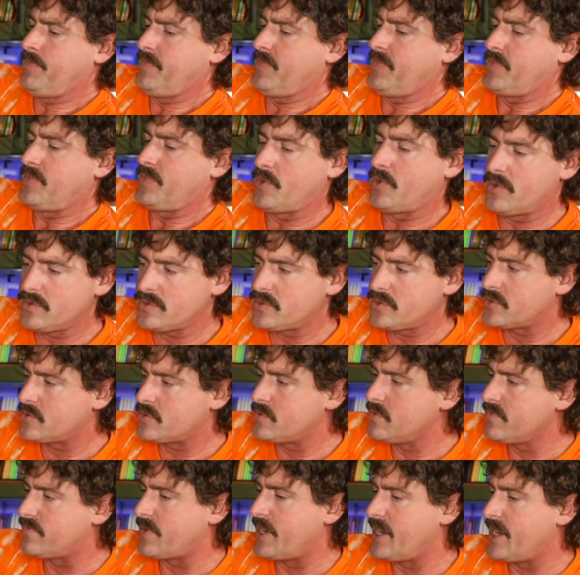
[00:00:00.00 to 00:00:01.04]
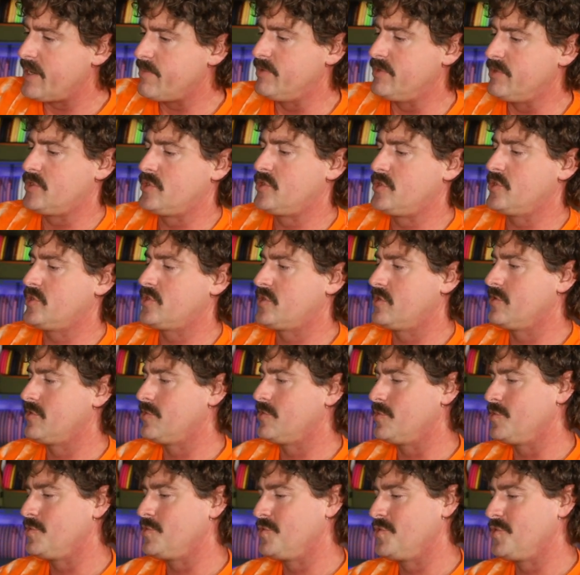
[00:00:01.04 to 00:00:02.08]
The old school vibe is just
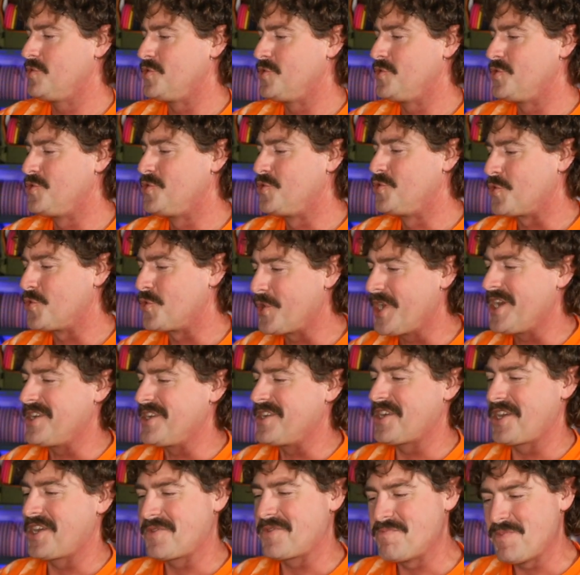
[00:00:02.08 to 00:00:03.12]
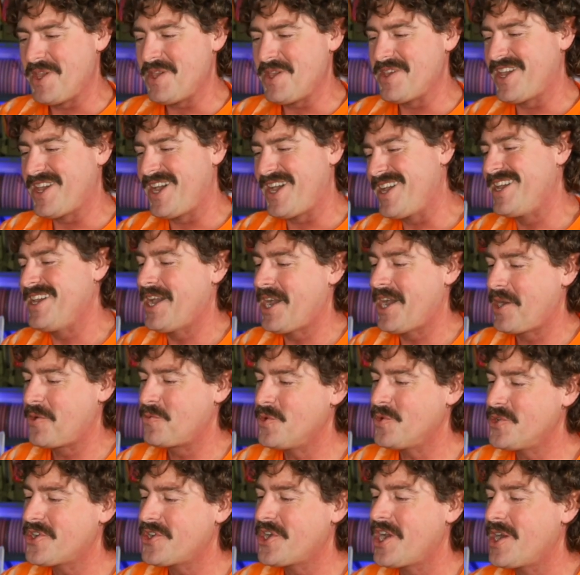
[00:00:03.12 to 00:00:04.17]
great. Like, I
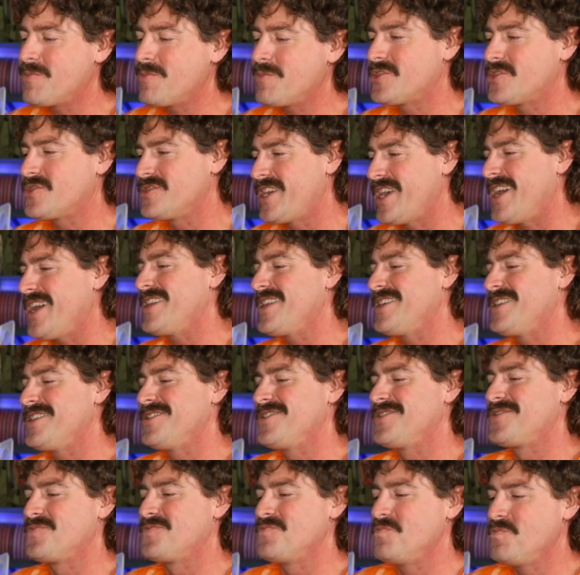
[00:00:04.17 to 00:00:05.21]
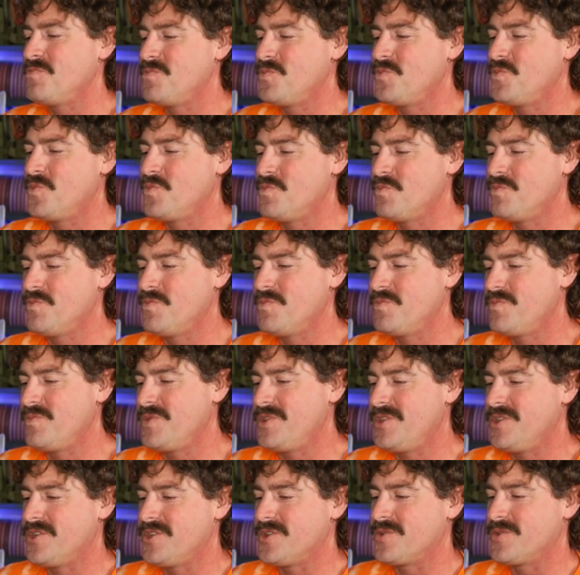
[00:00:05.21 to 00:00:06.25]
wonder how much that is,
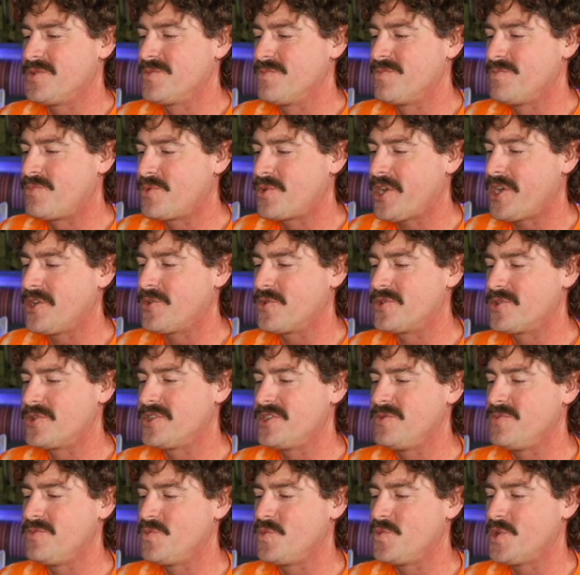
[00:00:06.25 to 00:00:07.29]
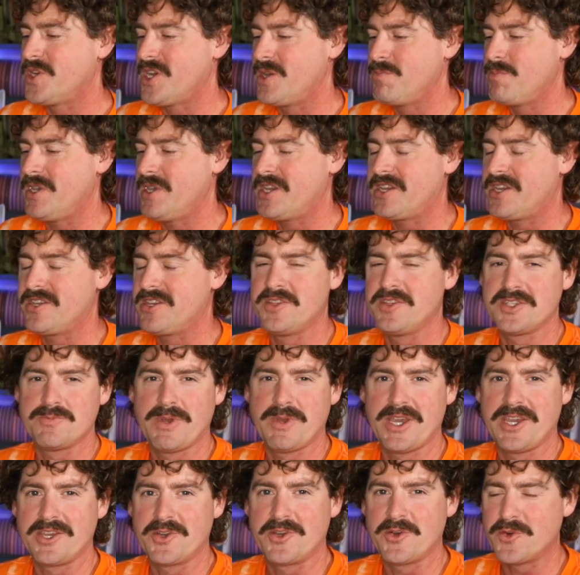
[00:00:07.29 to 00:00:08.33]
priority when I'm picking this
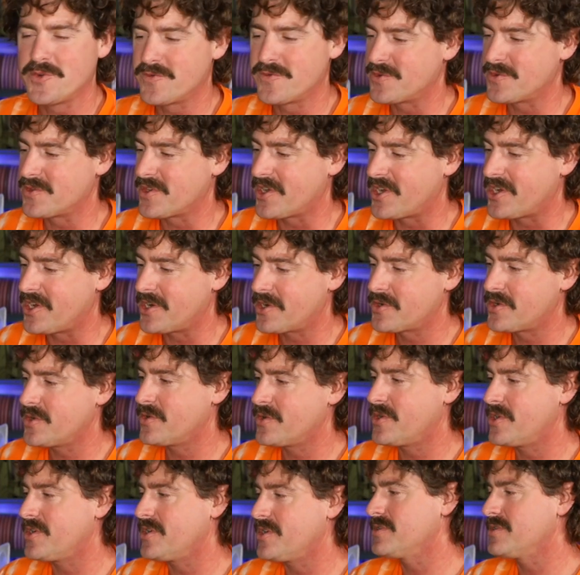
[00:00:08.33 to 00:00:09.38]
bag over the Octo haul